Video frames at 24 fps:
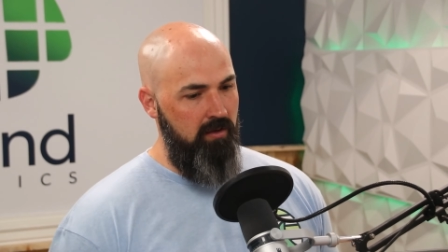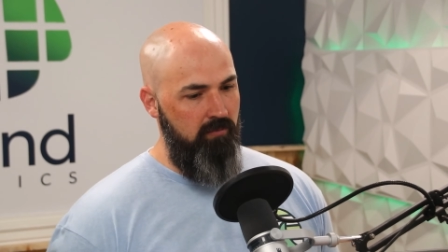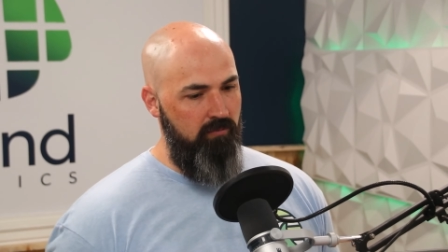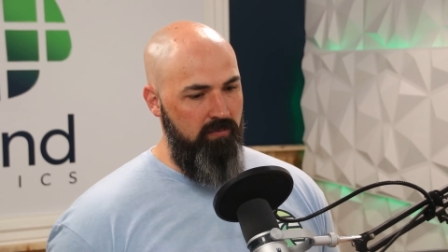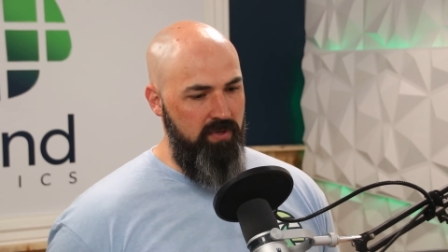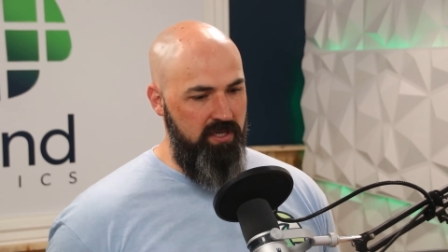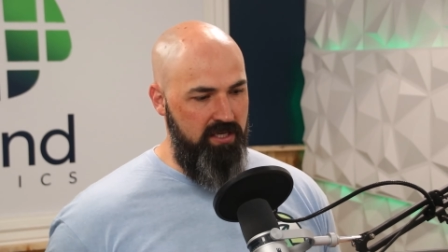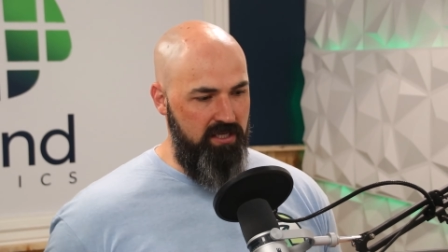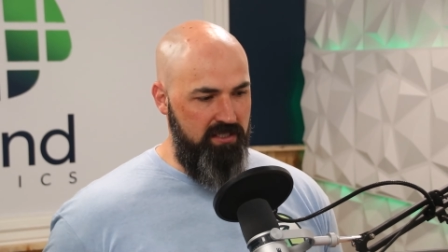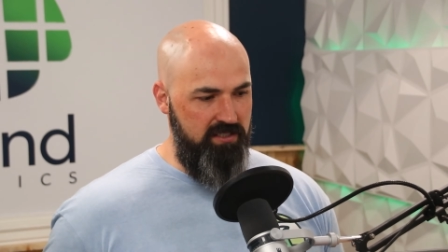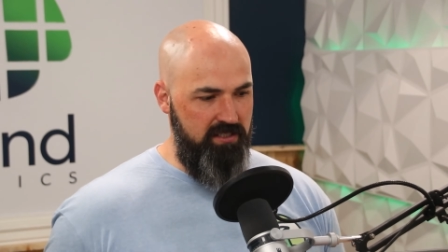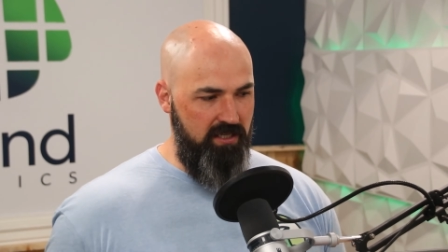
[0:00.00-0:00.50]

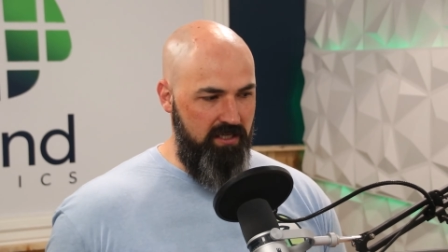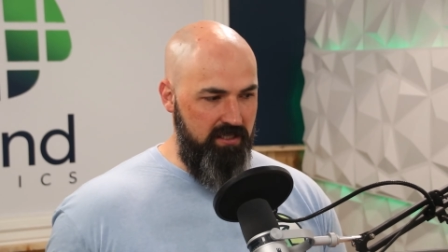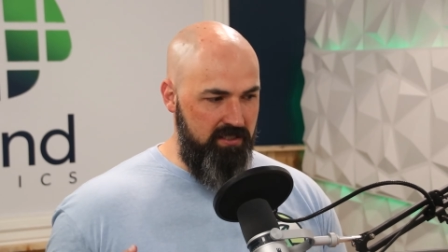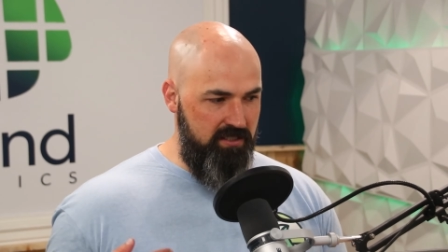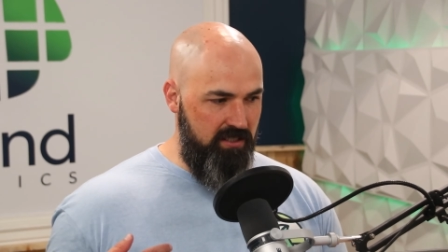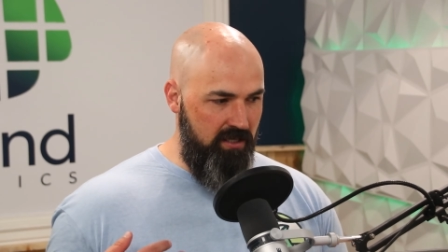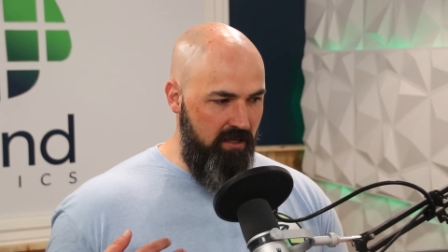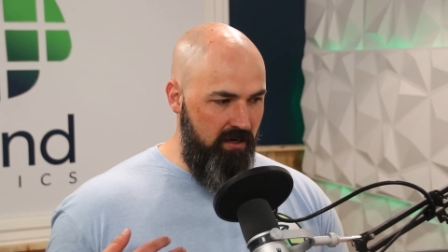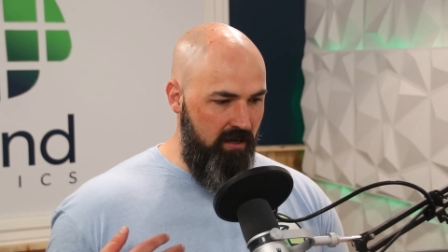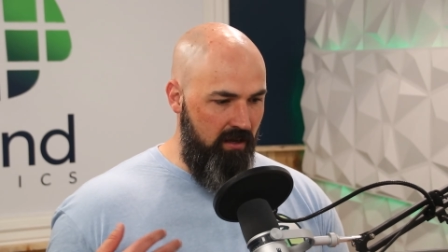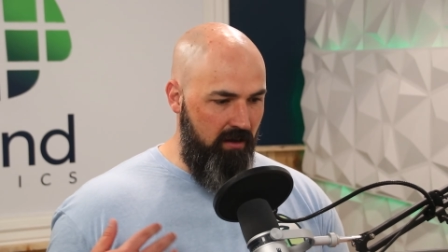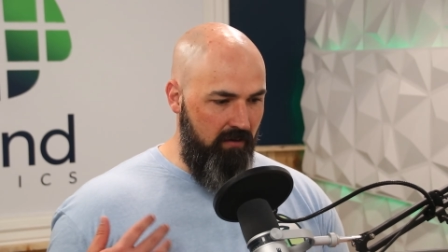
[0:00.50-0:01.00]
because
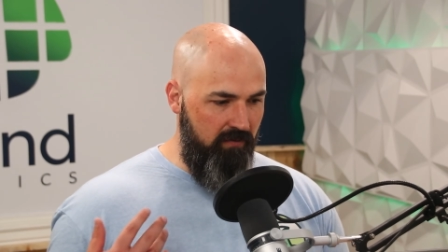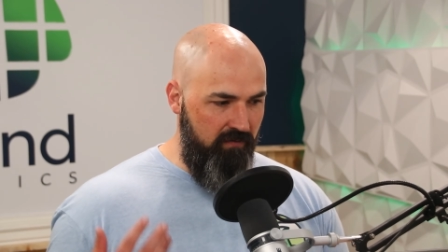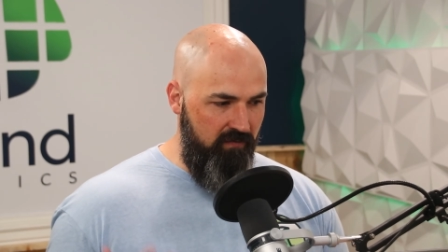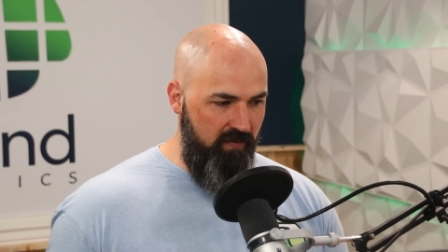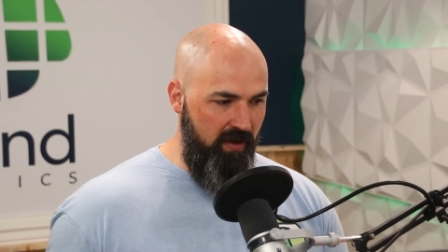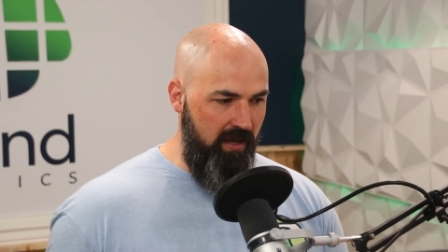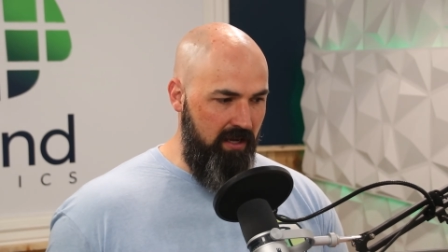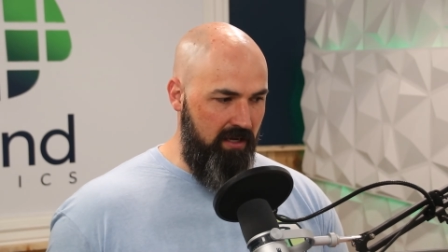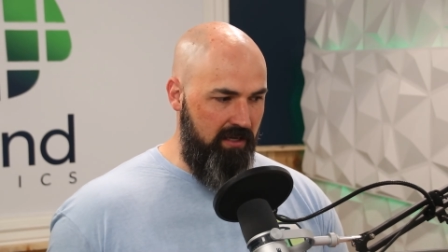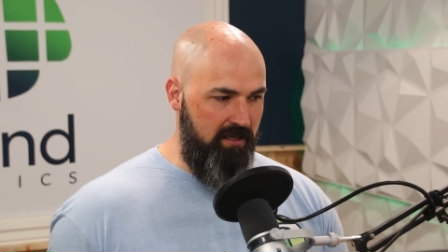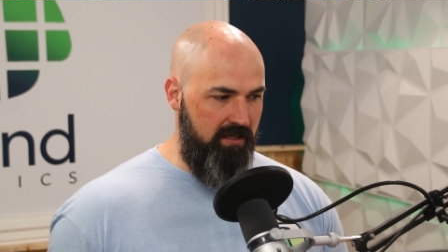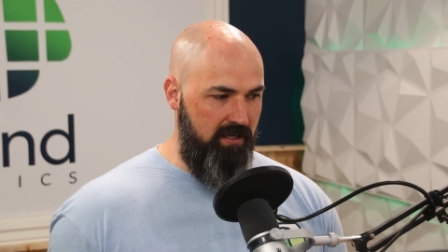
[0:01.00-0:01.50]
it's going to
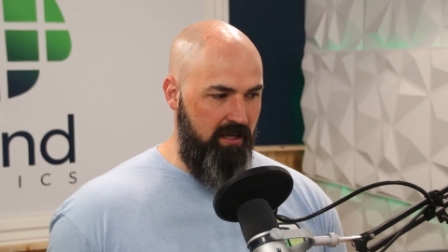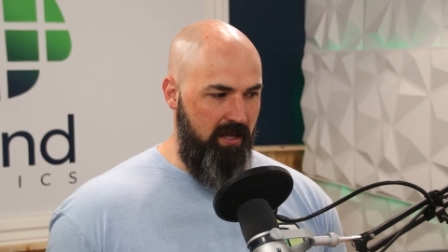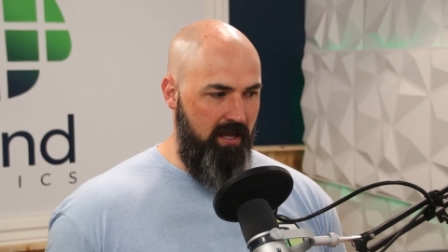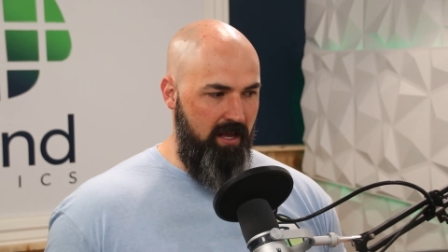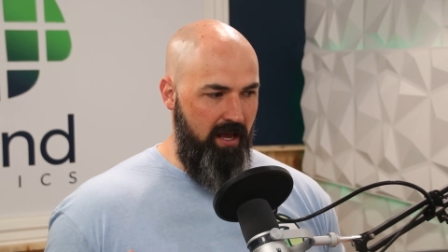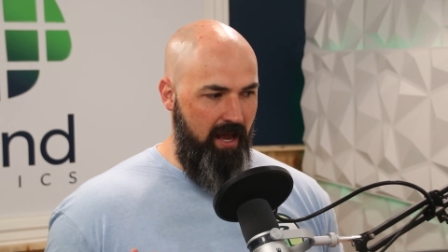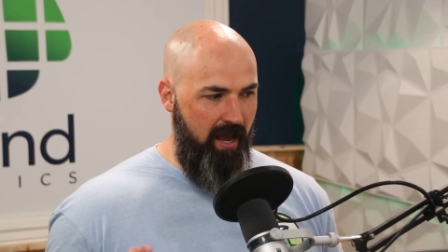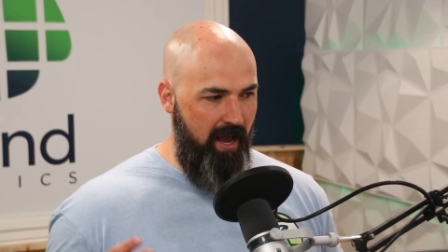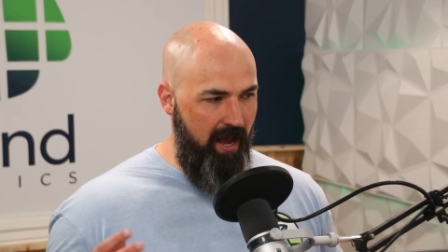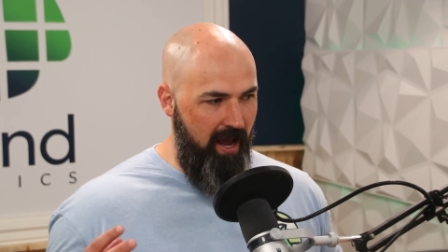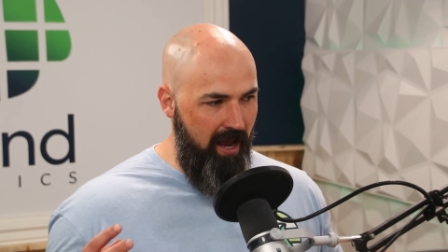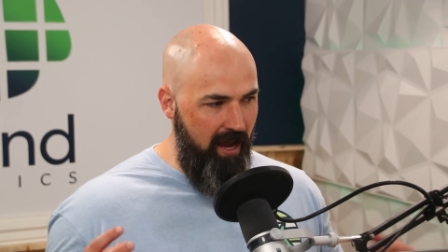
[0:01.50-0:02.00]
affect
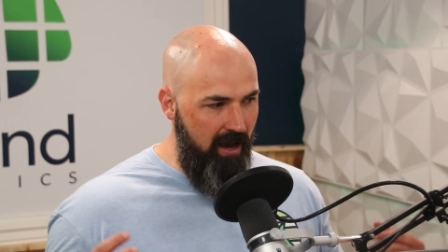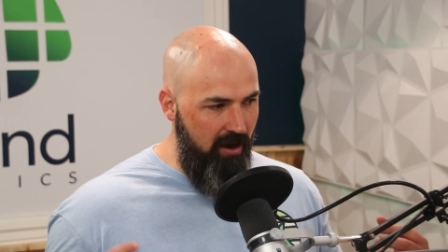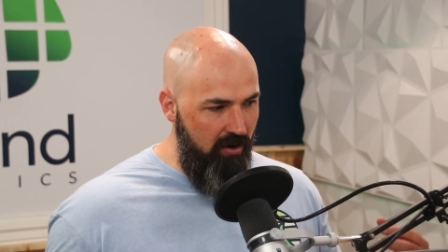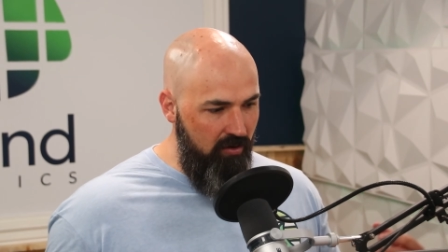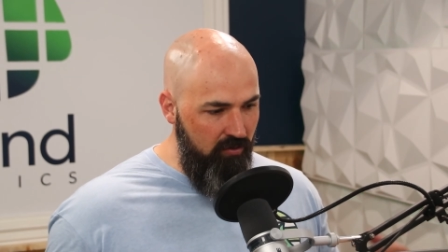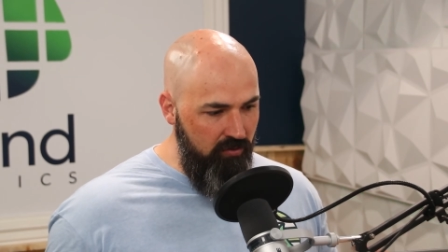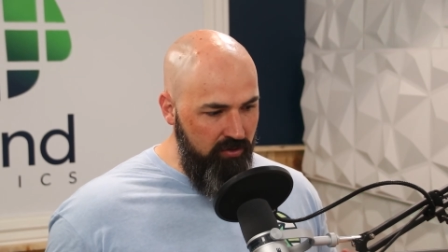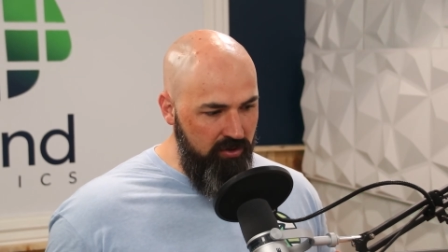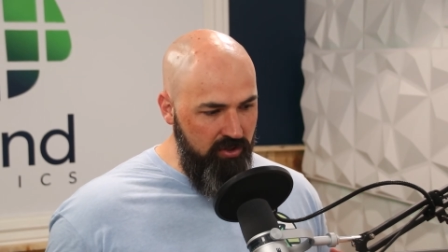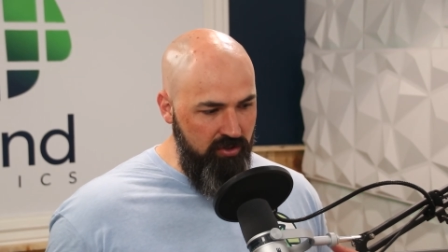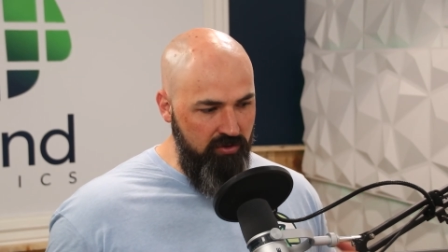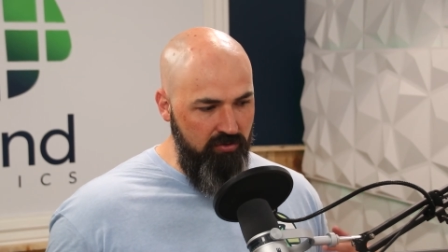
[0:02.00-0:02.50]

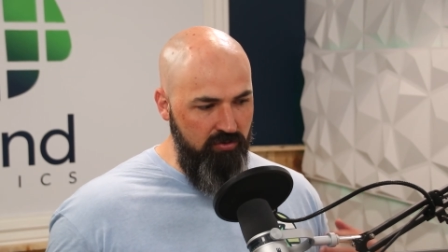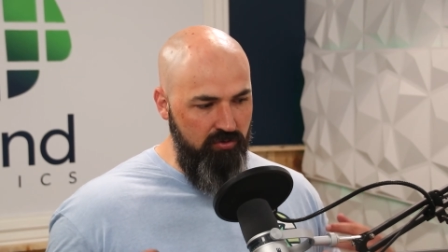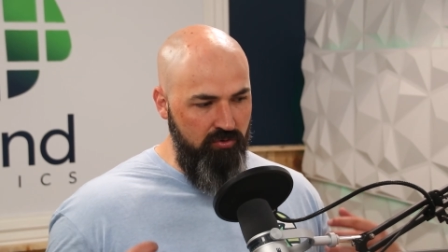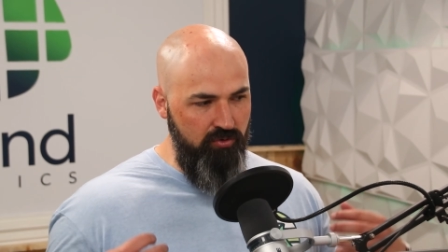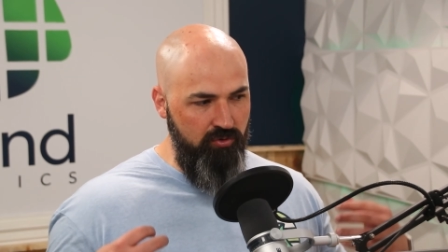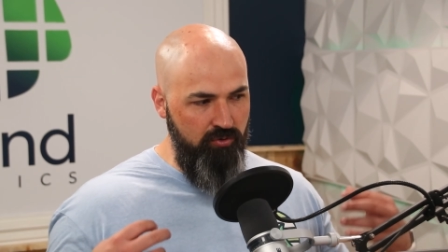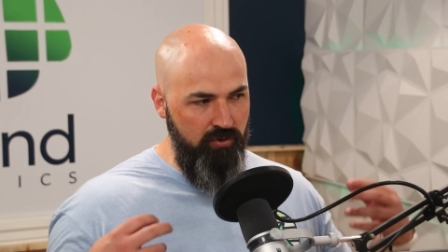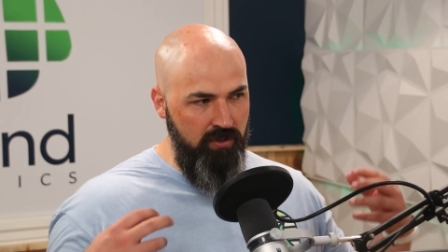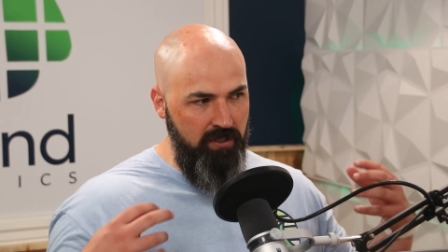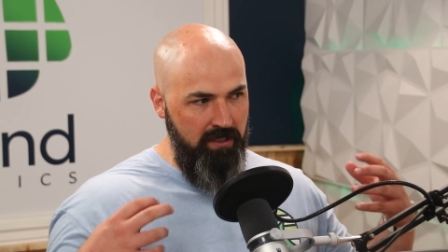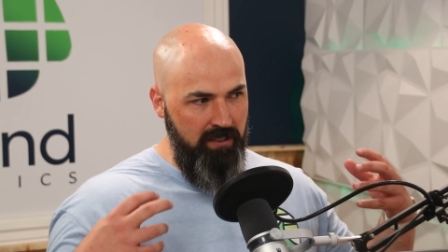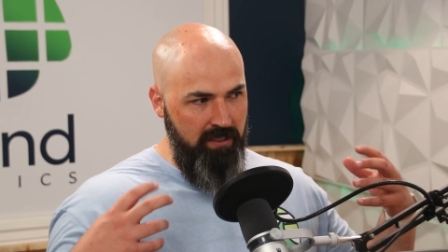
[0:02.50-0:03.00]
how
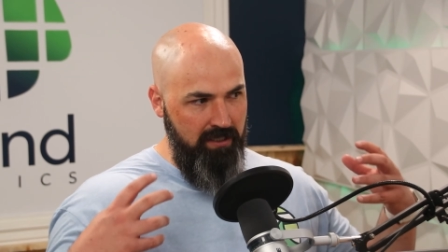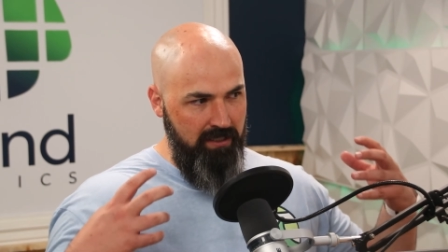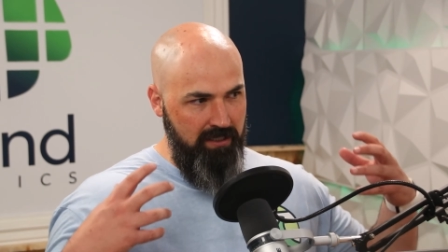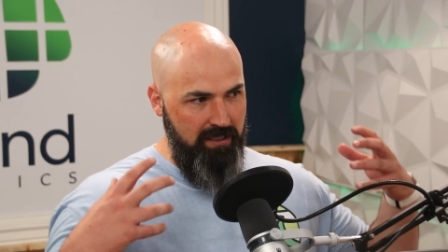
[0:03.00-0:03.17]
you